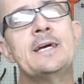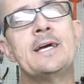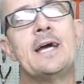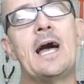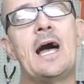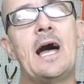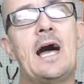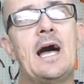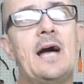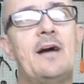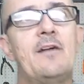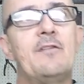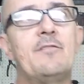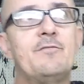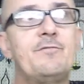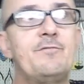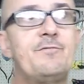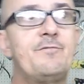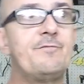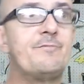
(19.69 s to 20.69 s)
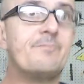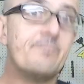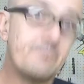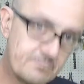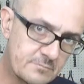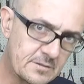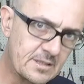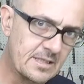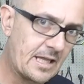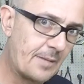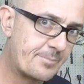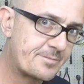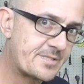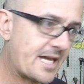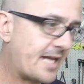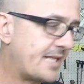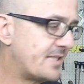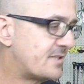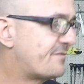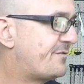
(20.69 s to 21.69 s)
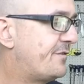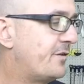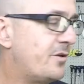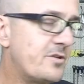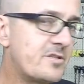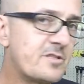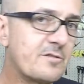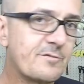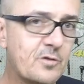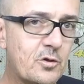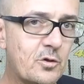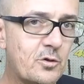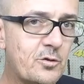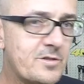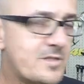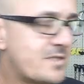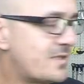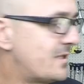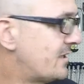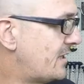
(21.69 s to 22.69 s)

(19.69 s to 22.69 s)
Little updates first, of course.